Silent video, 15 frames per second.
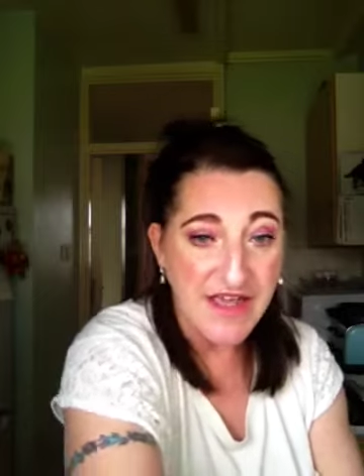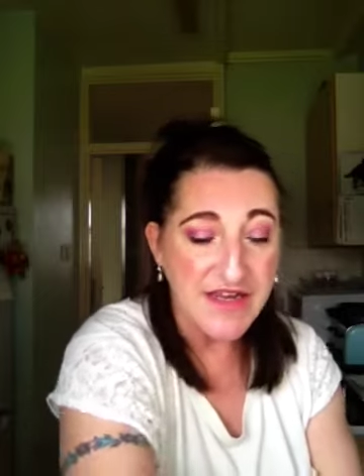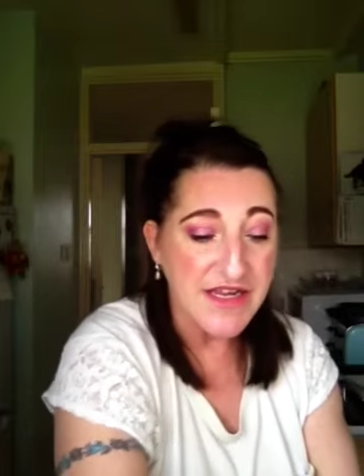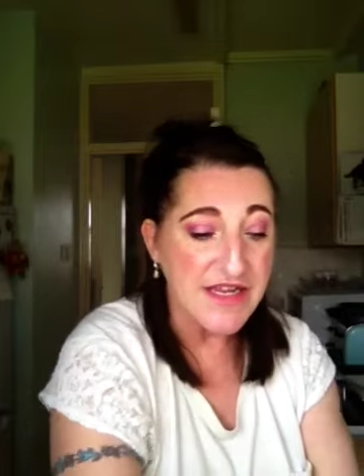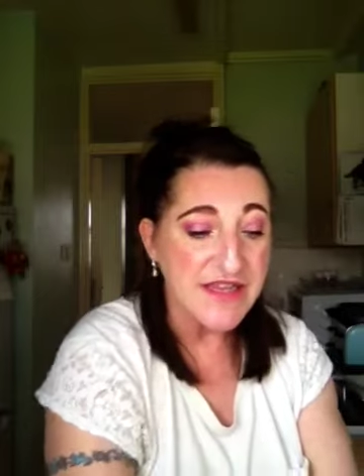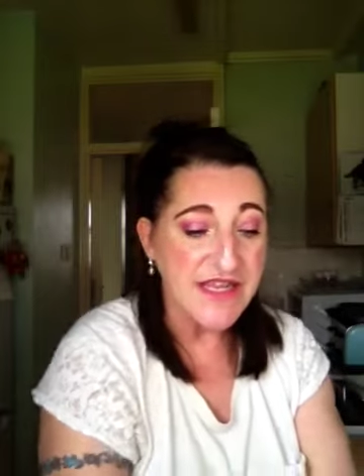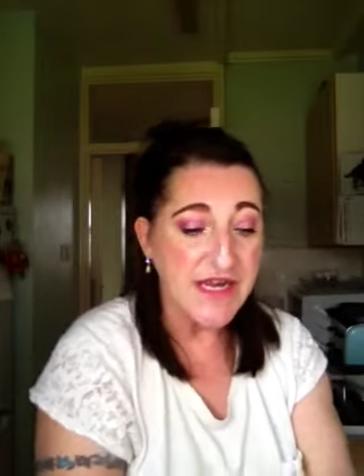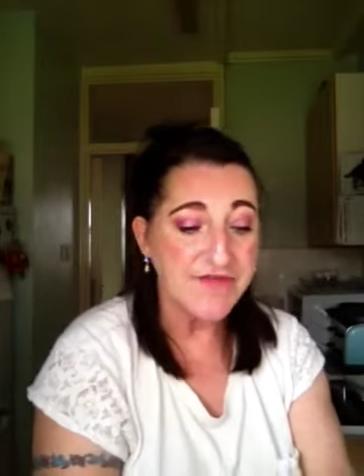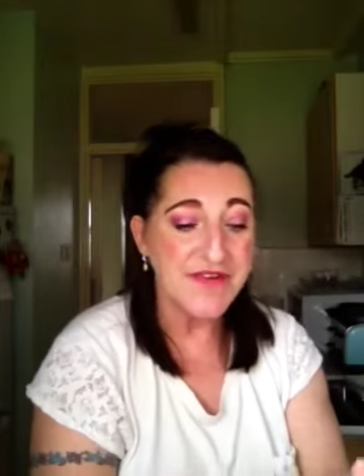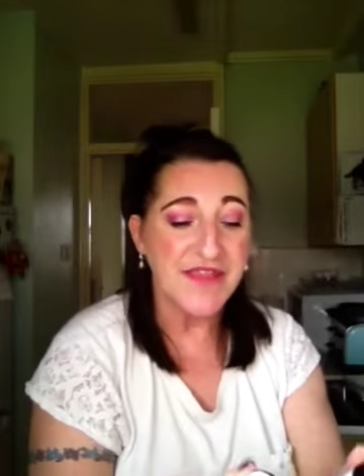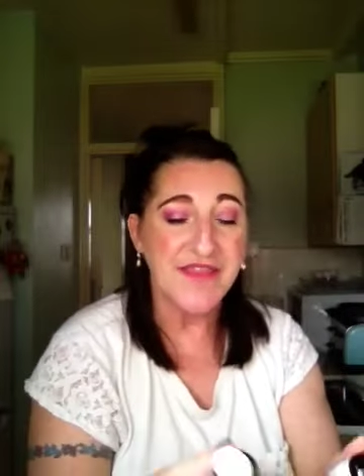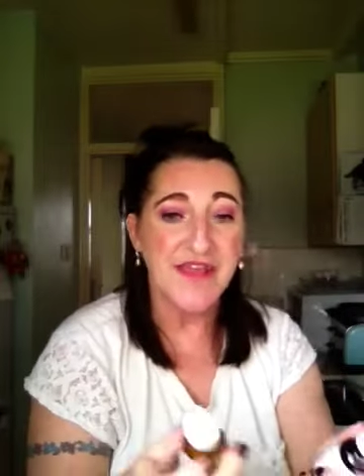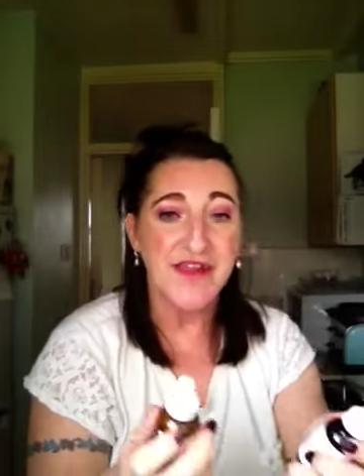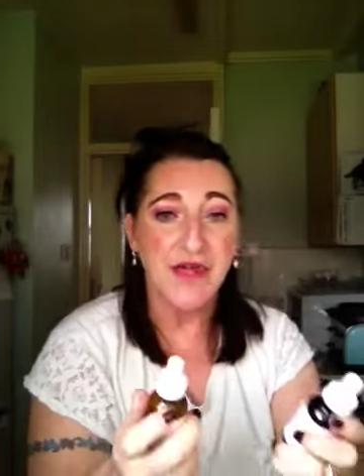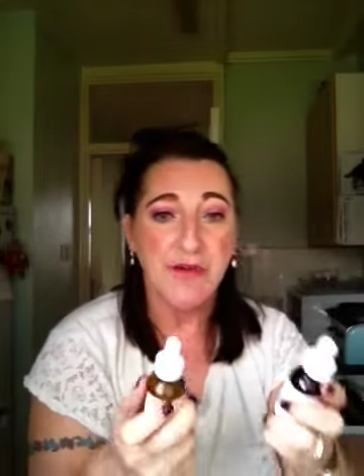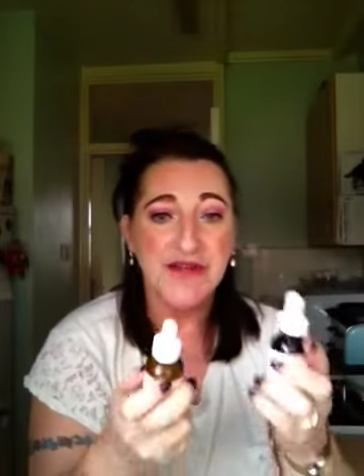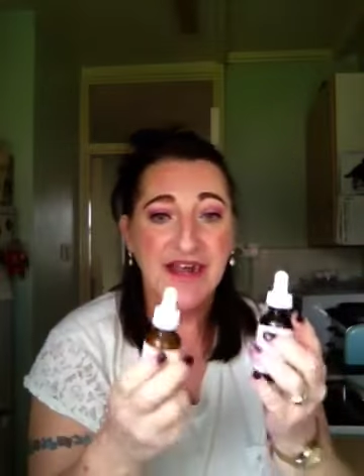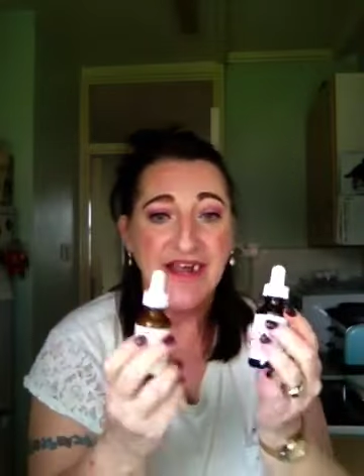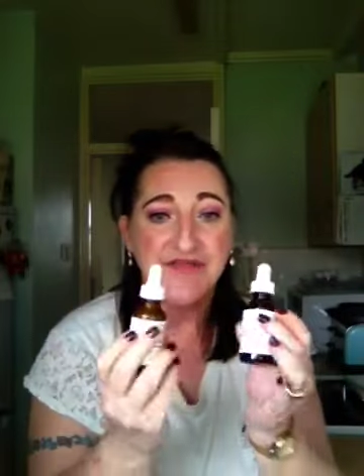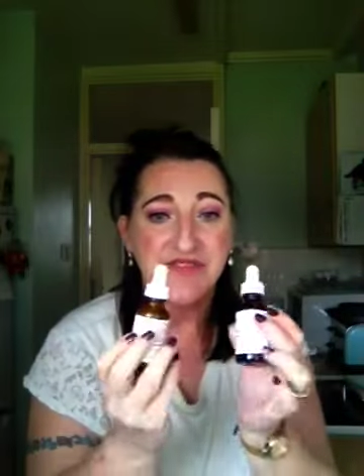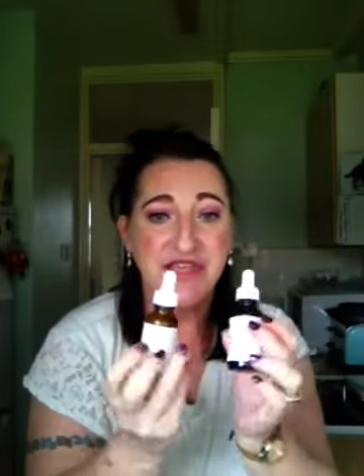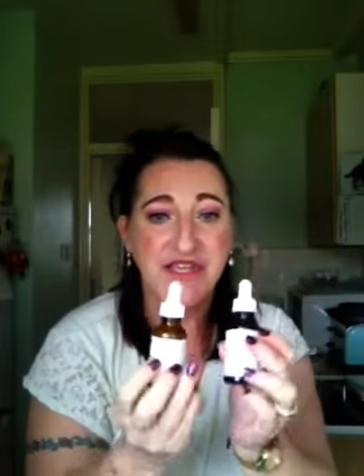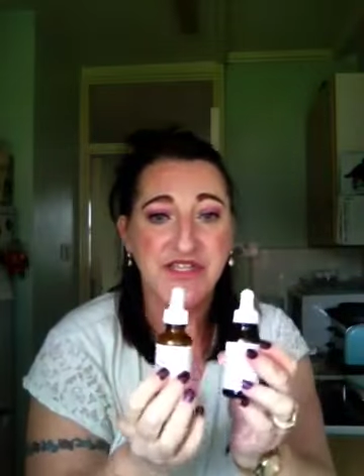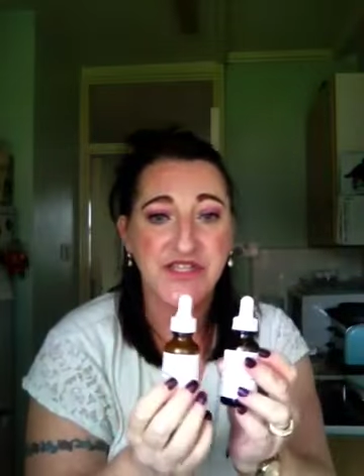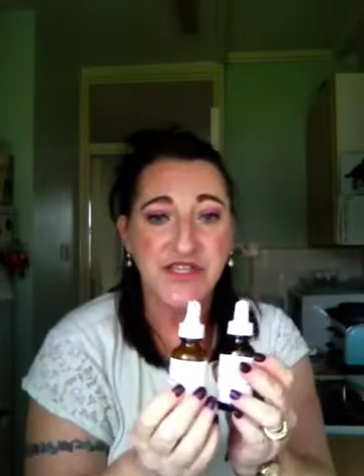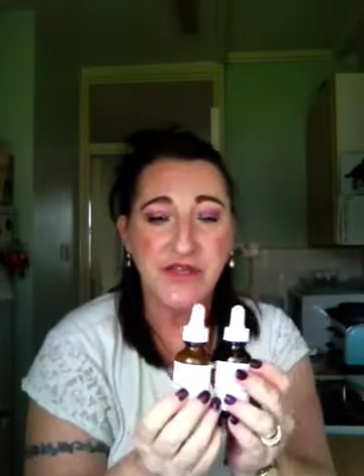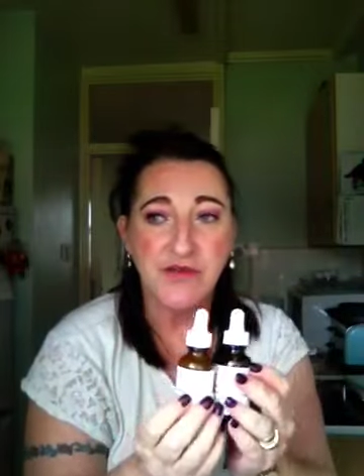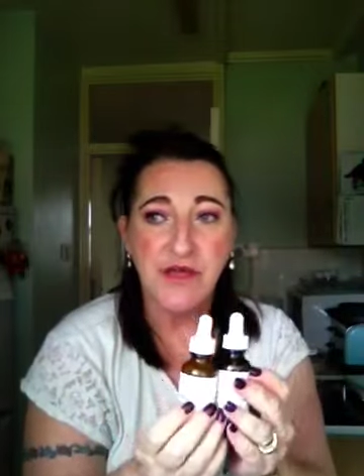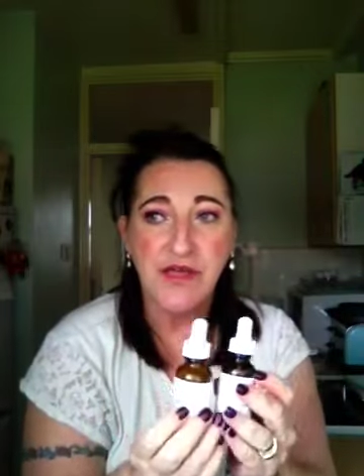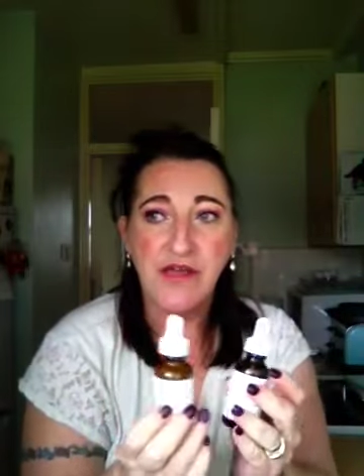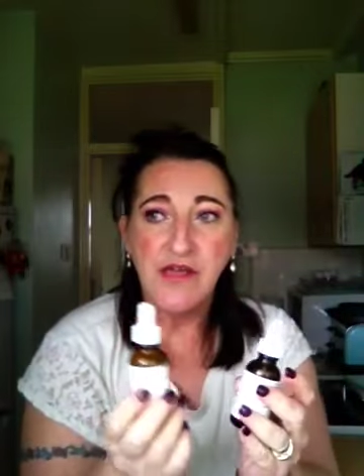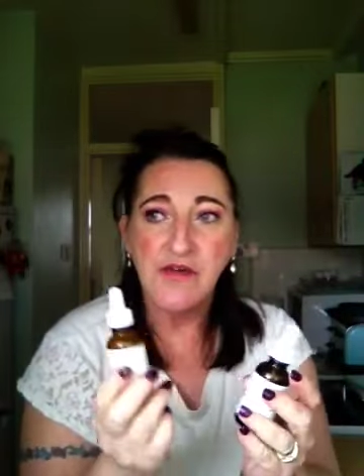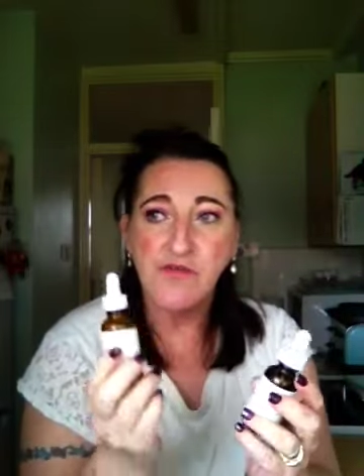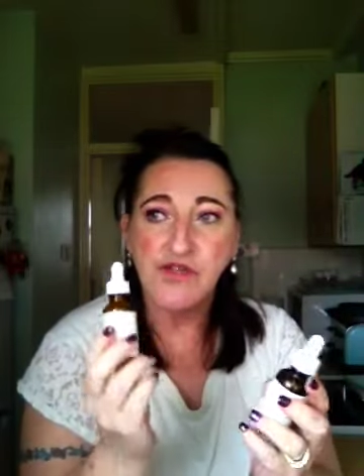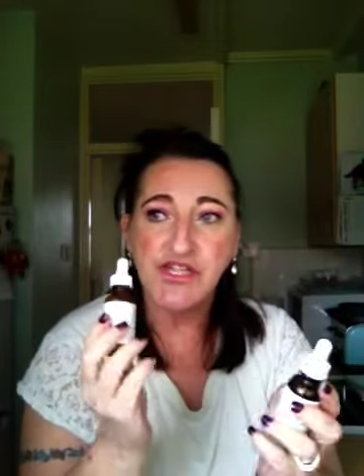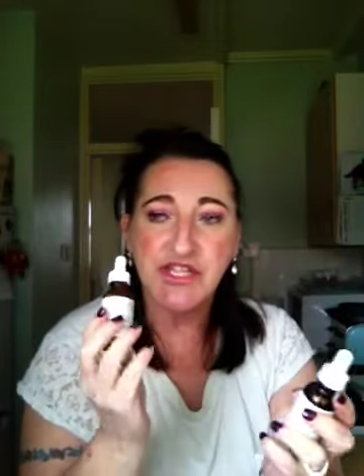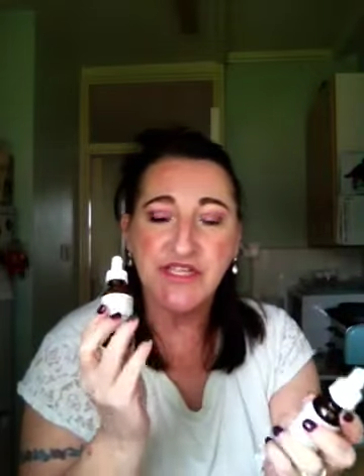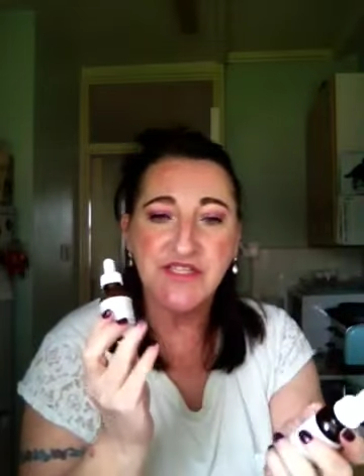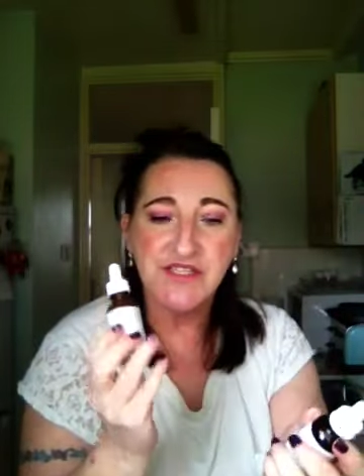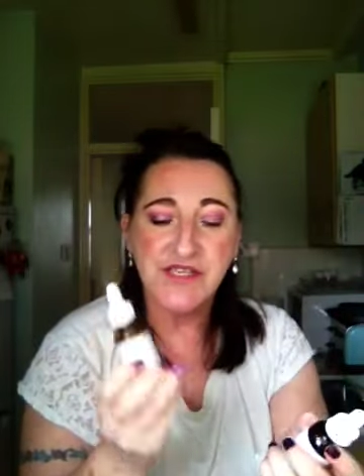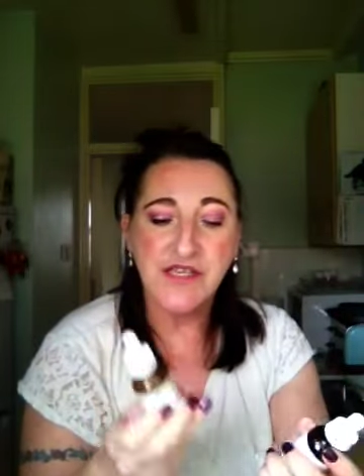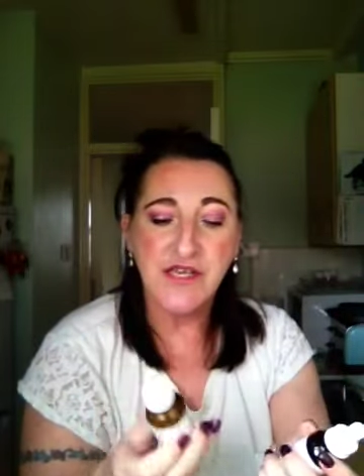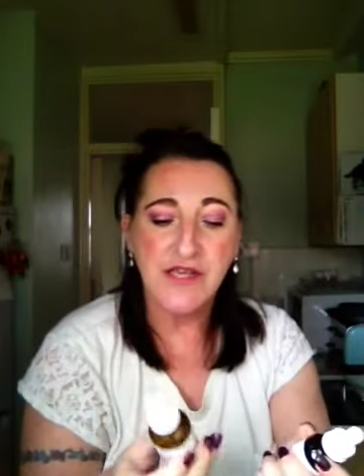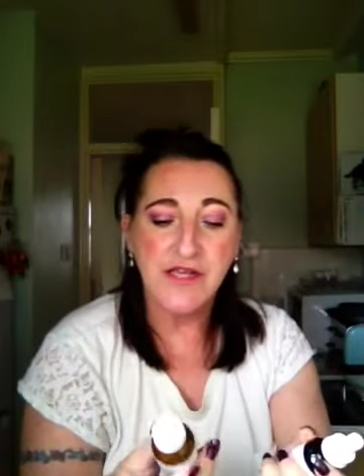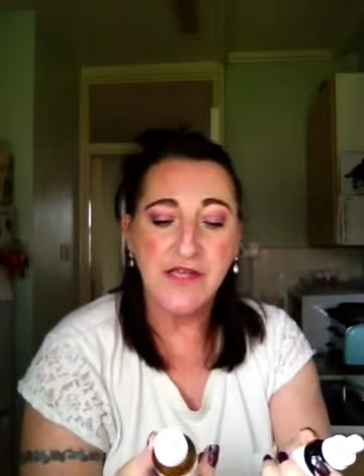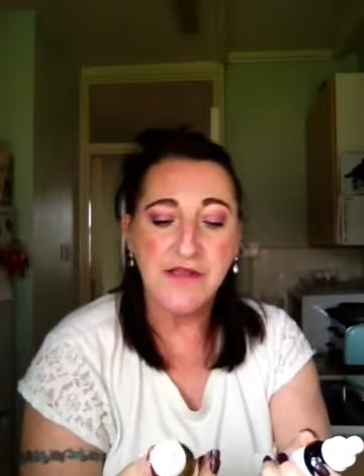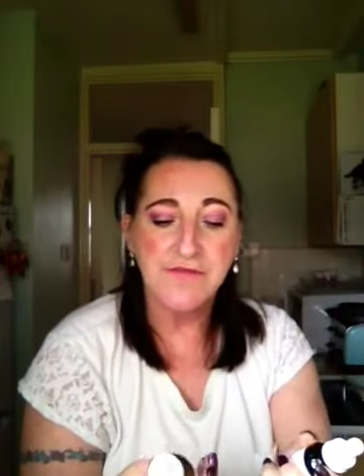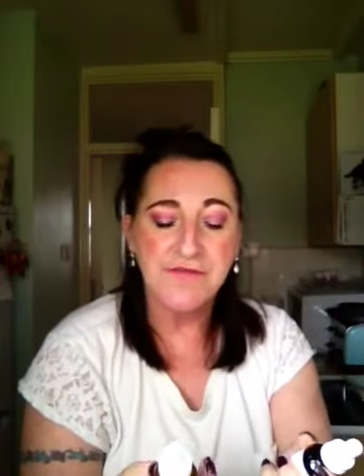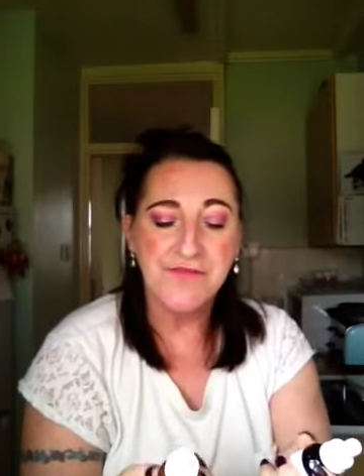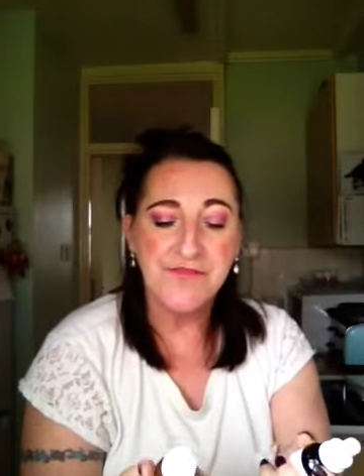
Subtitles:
and in the evening then I would add these two, which is the